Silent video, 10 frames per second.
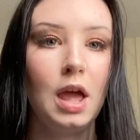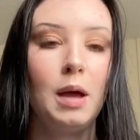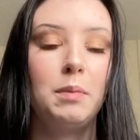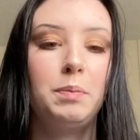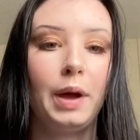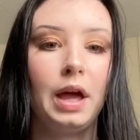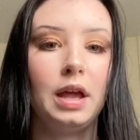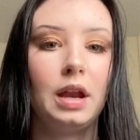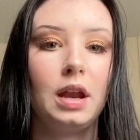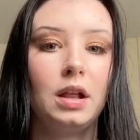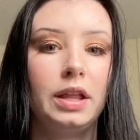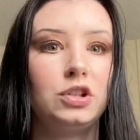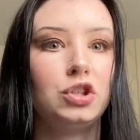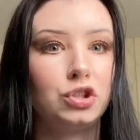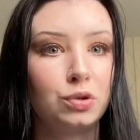but like
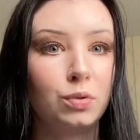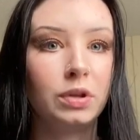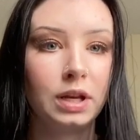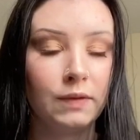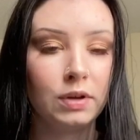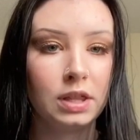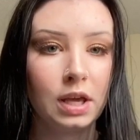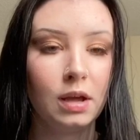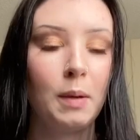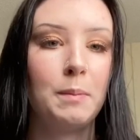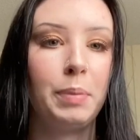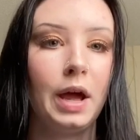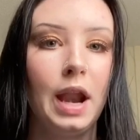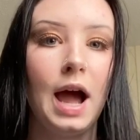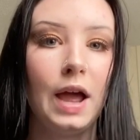to school and everything.
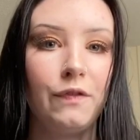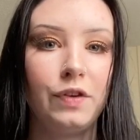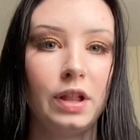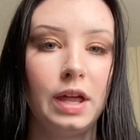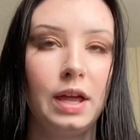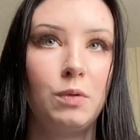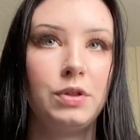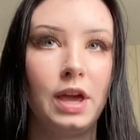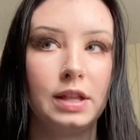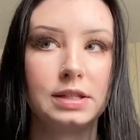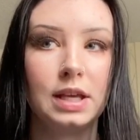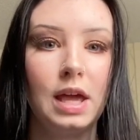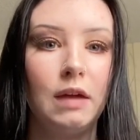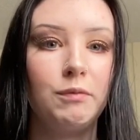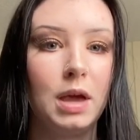But I feel like with Ainsley,
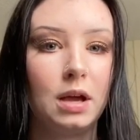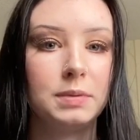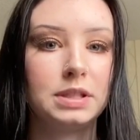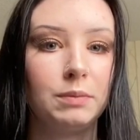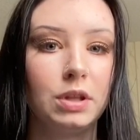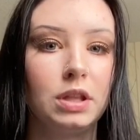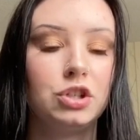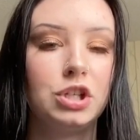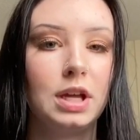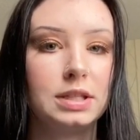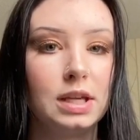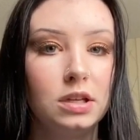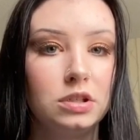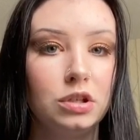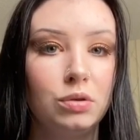if makeup is something that she gets
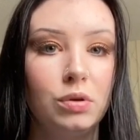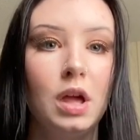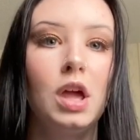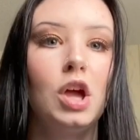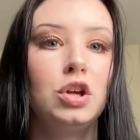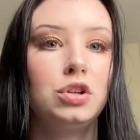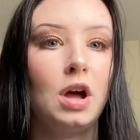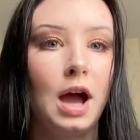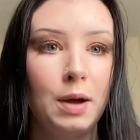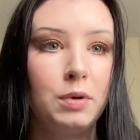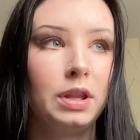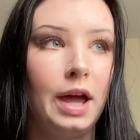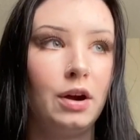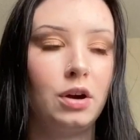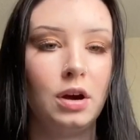into, I would
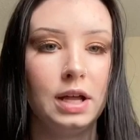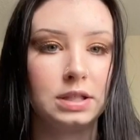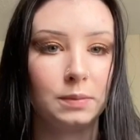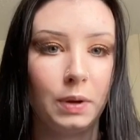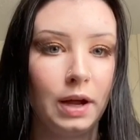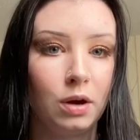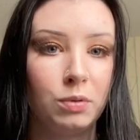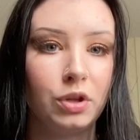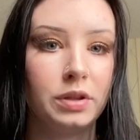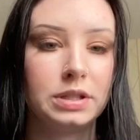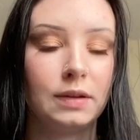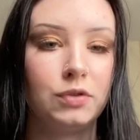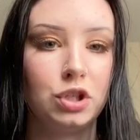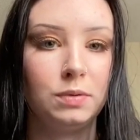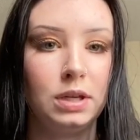let her and supply her with all the stuff
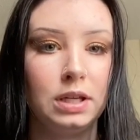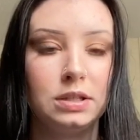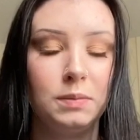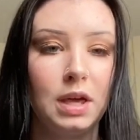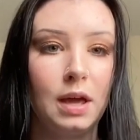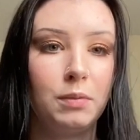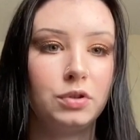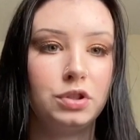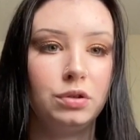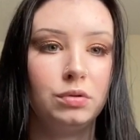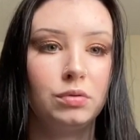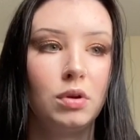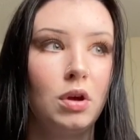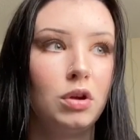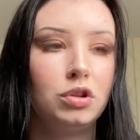she would need to be able to
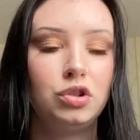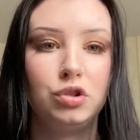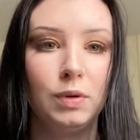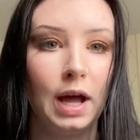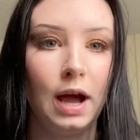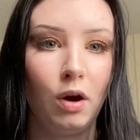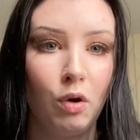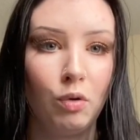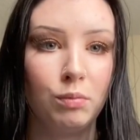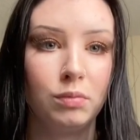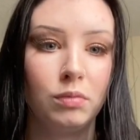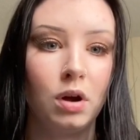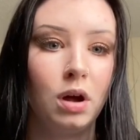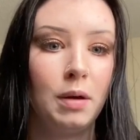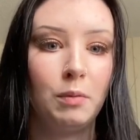do it at home,
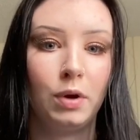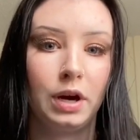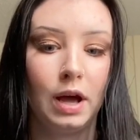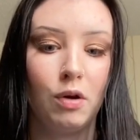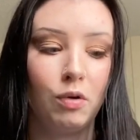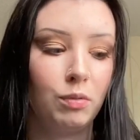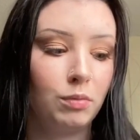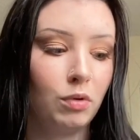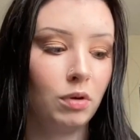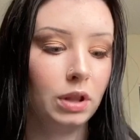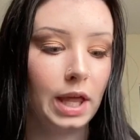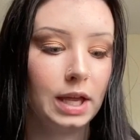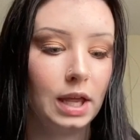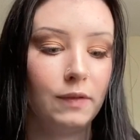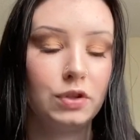wear it at home, or
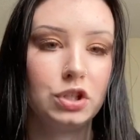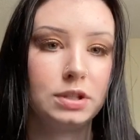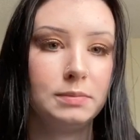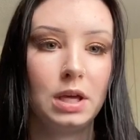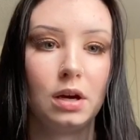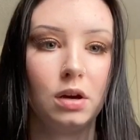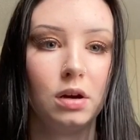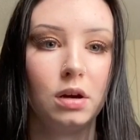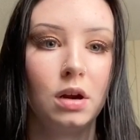like if it's just me and her